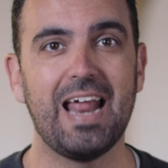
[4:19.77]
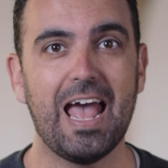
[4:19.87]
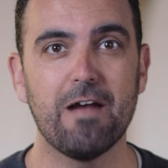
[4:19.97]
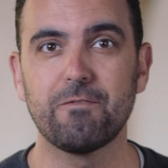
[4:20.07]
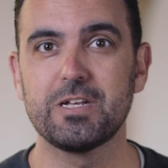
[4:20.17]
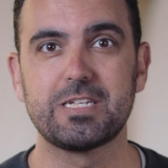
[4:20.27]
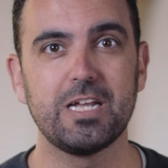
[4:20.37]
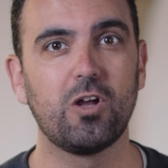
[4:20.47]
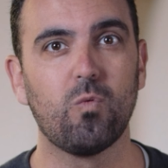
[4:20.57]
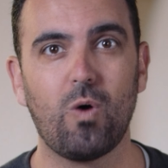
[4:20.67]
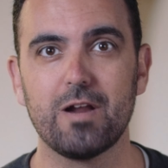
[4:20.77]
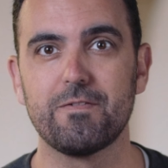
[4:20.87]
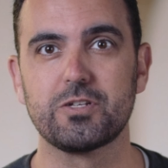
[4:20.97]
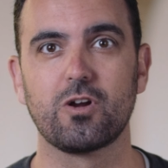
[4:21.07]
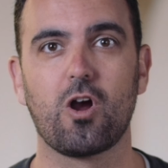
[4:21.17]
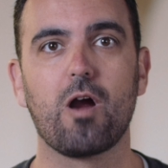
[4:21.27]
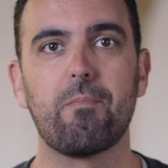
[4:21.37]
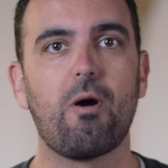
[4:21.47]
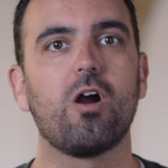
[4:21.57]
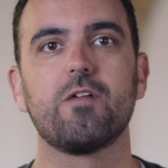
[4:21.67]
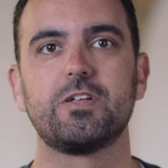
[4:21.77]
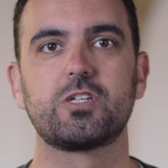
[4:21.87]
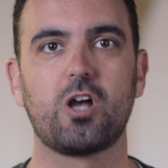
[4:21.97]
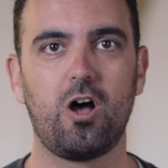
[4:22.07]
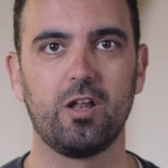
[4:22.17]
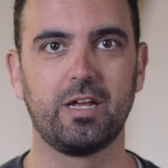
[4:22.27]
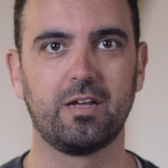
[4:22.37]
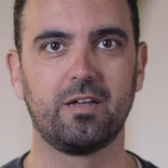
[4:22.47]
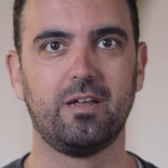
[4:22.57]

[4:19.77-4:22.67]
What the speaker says: every single one of us are a part of his calling.